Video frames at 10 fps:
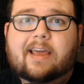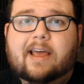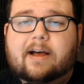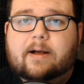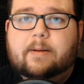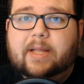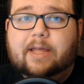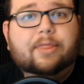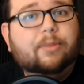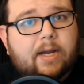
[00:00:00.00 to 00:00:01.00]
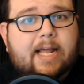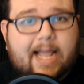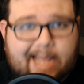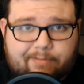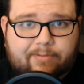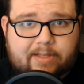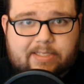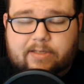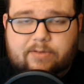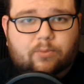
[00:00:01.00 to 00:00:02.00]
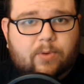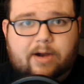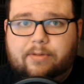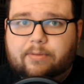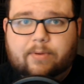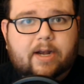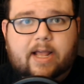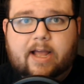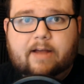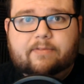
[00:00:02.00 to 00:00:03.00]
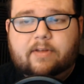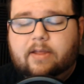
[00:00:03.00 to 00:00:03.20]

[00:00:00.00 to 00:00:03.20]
like a 3.5. It's a rare 3.5.